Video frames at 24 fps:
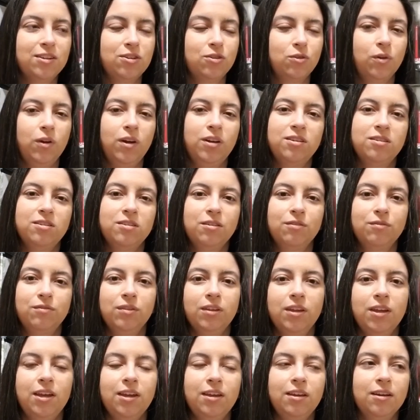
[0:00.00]
I tried stuff
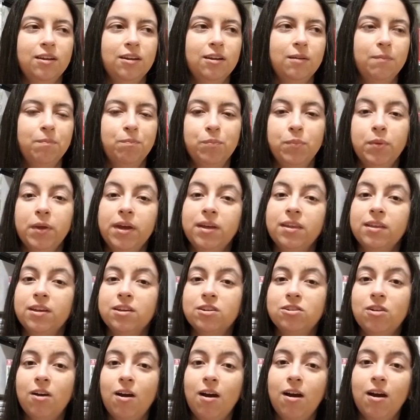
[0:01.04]
like uh, play the
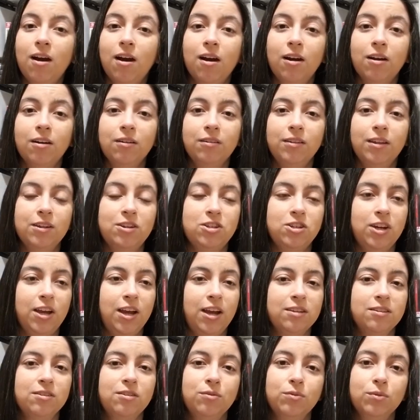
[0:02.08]
guitar that she
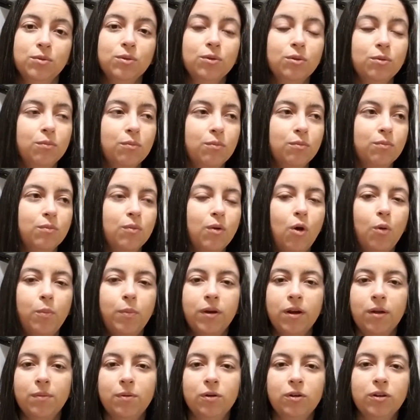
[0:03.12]
has in her room,
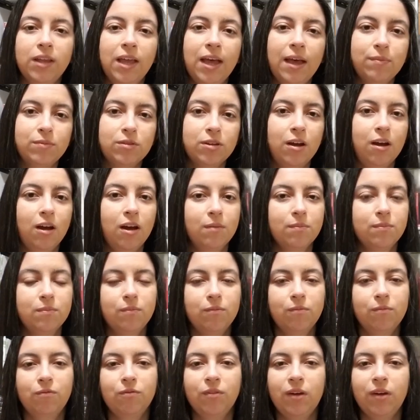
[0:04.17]
open up her laptop,